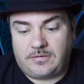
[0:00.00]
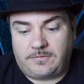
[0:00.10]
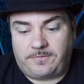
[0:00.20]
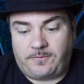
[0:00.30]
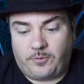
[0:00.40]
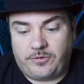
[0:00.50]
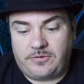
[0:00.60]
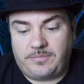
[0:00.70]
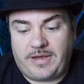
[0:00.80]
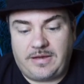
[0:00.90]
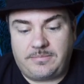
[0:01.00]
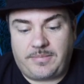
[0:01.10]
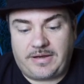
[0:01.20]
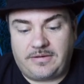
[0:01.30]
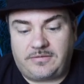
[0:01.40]
The four you made
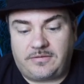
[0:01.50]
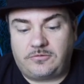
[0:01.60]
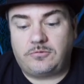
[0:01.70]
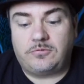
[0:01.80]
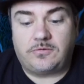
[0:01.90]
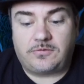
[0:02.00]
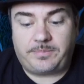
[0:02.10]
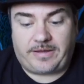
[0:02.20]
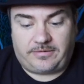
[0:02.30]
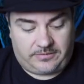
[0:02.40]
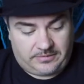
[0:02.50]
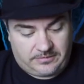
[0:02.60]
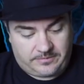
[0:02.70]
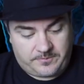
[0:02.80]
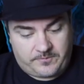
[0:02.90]
minus the two you spent.
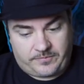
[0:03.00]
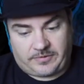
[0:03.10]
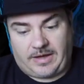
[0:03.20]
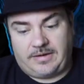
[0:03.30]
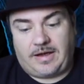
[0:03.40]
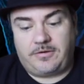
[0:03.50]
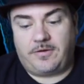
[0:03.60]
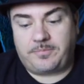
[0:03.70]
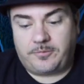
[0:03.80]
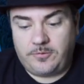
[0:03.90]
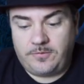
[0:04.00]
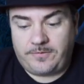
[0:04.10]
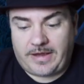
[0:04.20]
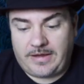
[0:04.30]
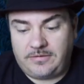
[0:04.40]
Okay, now you have
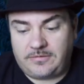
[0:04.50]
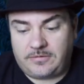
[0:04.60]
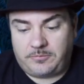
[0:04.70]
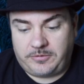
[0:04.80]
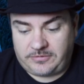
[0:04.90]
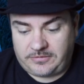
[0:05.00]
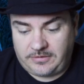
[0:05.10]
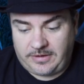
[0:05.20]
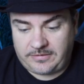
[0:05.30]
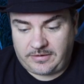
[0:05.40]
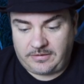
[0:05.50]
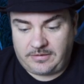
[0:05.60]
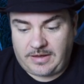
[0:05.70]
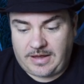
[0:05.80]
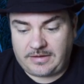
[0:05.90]
pyruvate, which still has a
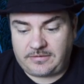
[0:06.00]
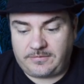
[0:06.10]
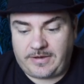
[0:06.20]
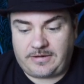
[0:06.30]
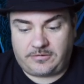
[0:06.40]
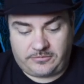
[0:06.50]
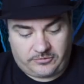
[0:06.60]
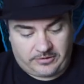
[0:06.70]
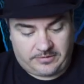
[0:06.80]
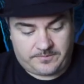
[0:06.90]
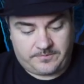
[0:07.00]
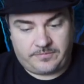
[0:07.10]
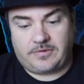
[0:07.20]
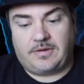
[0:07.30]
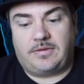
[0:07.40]
lot of energy.
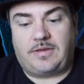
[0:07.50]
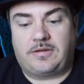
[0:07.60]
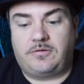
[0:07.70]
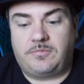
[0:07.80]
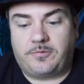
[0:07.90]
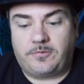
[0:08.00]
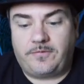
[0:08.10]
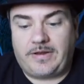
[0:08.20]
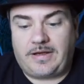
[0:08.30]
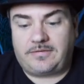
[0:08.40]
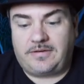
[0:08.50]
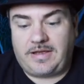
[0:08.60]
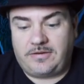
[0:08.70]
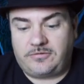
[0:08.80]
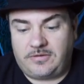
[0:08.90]
Then you do pyruvate
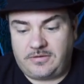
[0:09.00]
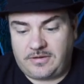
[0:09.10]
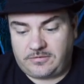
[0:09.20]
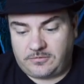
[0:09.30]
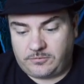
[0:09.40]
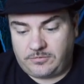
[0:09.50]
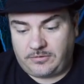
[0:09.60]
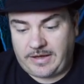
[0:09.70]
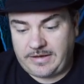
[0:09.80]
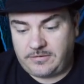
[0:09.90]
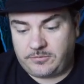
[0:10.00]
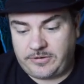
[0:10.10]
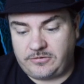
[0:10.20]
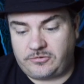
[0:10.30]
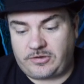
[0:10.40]
oxidation, this light
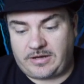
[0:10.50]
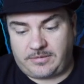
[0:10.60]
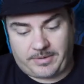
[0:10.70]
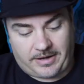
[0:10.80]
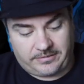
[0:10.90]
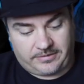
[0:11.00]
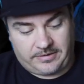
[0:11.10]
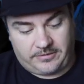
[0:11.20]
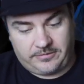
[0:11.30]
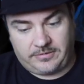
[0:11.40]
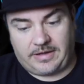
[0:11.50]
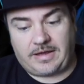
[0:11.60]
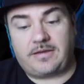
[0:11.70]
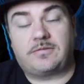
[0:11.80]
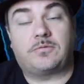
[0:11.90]
green shaded box here. It
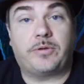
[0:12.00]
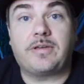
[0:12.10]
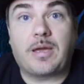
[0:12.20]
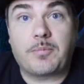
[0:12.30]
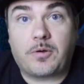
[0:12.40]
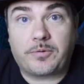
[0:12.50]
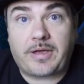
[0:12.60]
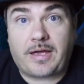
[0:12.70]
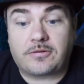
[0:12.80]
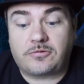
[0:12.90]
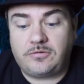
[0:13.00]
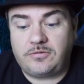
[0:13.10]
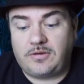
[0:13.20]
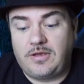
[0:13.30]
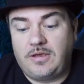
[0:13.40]
has three chemical
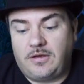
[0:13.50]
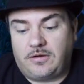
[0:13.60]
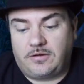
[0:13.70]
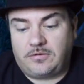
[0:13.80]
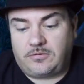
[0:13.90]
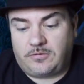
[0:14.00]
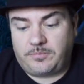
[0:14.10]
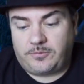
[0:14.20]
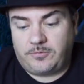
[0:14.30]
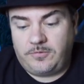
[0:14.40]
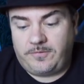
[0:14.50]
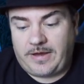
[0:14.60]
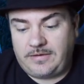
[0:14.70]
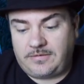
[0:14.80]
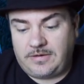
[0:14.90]
reactions. You're going to turn
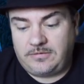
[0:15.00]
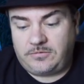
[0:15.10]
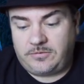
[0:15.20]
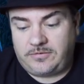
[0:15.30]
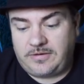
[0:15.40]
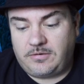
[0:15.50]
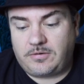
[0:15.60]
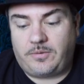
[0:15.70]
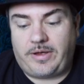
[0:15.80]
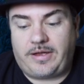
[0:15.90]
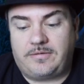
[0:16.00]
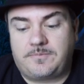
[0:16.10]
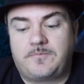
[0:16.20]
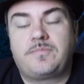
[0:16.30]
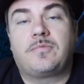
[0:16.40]
pyruvate into
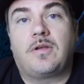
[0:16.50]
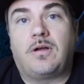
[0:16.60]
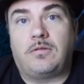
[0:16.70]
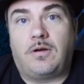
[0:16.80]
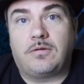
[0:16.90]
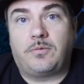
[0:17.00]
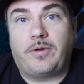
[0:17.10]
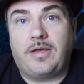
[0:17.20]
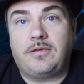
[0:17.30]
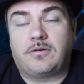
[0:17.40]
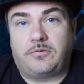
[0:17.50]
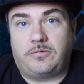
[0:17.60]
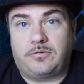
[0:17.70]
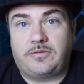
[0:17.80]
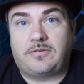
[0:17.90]
acetyl-CoA. Along the way, you're going to
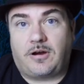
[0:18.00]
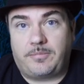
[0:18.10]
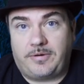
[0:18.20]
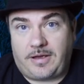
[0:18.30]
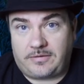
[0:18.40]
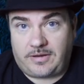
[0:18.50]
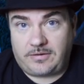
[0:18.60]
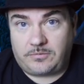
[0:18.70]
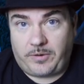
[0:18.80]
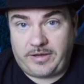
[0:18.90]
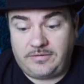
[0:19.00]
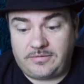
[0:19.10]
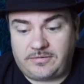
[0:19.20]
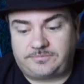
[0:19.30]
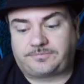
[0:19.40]
release carbon dioxide as
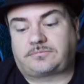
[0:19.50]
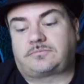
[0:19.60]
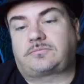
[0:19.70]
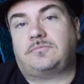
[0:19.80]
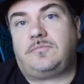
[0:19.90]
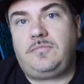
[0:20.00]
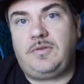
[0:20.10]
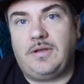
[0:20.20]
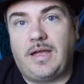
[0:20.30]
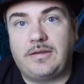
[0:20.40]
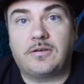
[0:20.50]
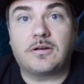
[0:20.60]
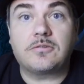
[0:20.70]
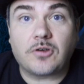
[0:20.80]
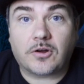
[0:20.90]
waste, and you're
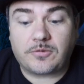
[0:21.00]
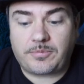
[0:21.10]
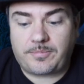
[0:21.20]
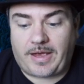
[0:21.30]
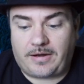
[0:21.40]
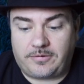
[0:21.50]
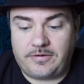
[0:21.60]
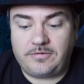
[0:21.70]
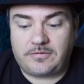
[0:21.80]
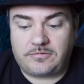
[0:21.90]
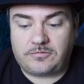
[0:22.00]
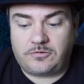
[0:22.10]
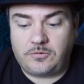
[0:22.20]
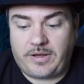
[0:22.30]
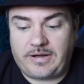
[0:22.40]
going to charge up the batteries,
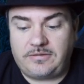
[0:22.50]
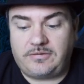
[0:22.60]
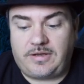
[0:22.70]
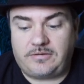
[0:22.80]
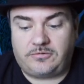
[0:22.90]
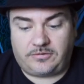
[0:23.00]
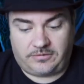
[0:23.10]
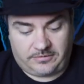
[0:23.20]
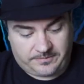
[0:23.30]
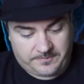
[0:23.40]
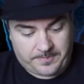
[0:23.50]
two N A D Hs.